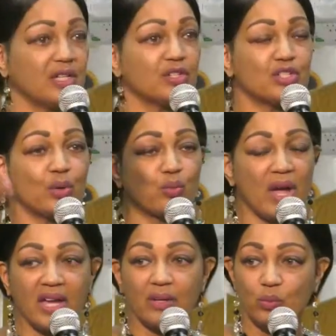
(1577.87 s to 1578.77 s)
So
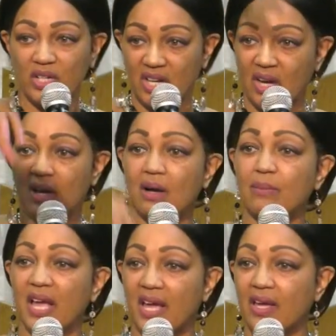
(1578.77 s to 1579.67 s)
rain would come
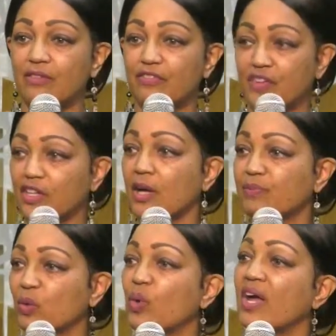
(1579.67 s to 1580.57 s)
and fill up
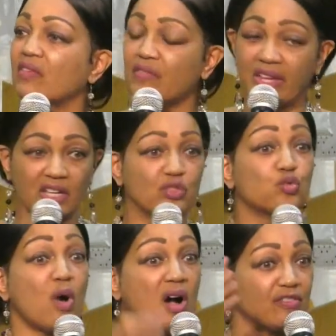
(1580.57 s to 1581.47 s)
the well, and they could
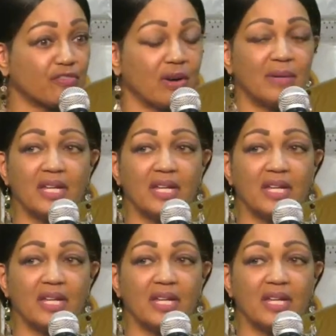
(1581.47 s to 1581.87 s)
draw from it.